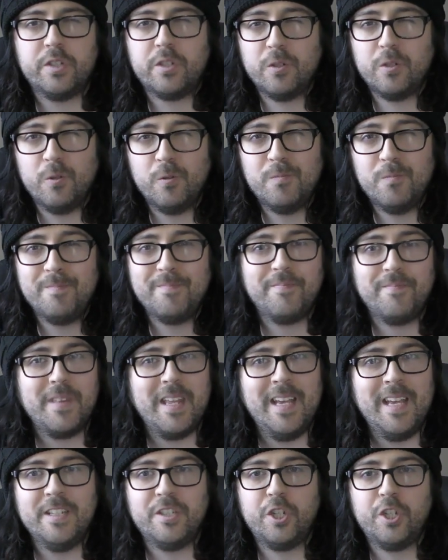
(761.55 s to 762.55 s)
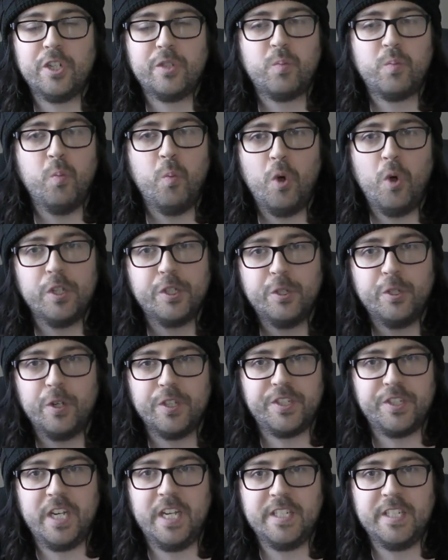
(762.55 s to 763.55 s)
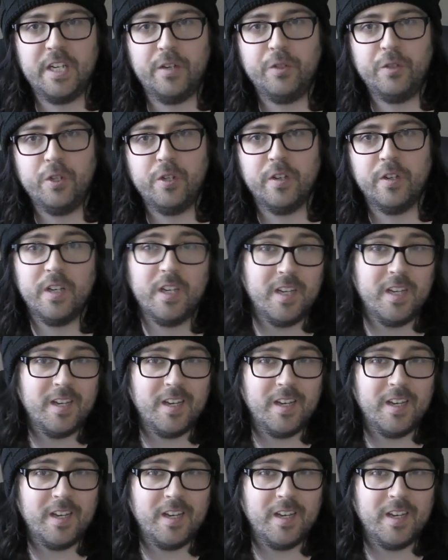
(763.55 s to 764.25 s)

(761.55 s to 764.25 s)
So it just was not a standout unit.